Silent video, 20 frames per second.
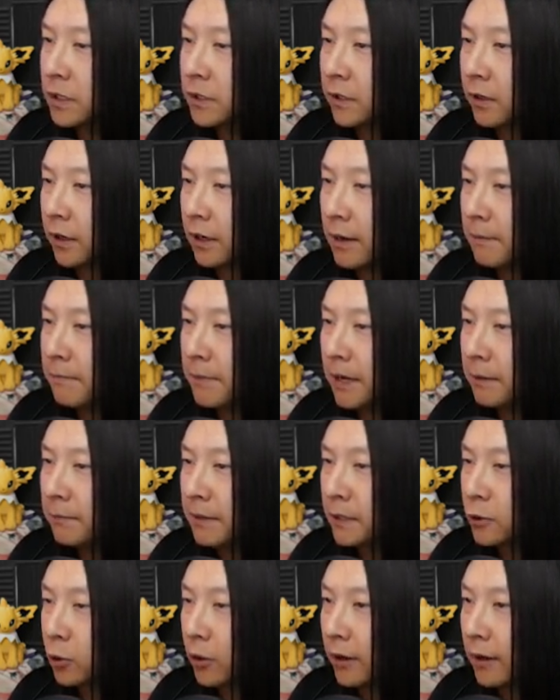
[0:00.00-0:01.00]
and you're gonna make
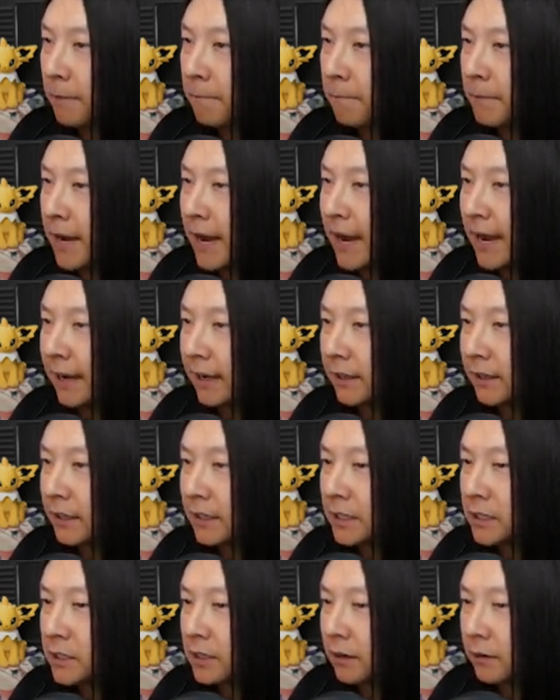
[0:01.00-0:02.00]
me try to back
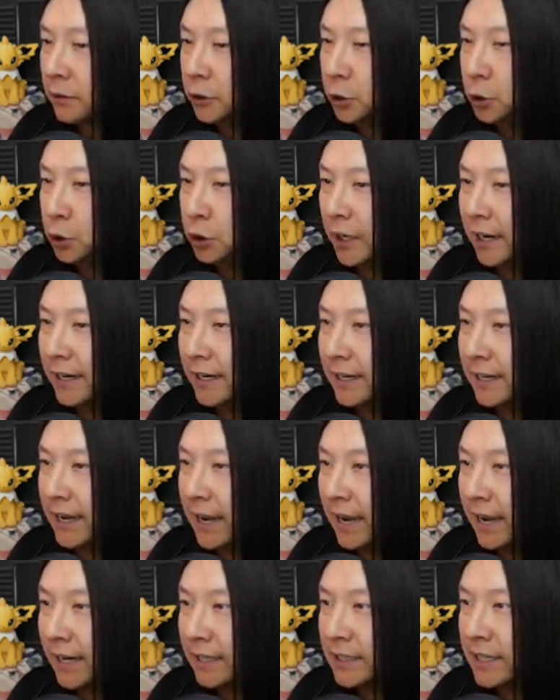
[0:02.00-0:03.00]
this
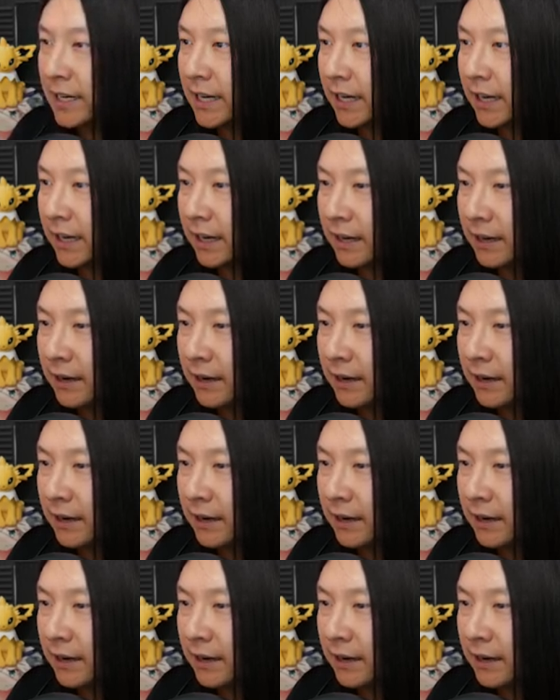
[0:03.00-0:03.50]
gigantic,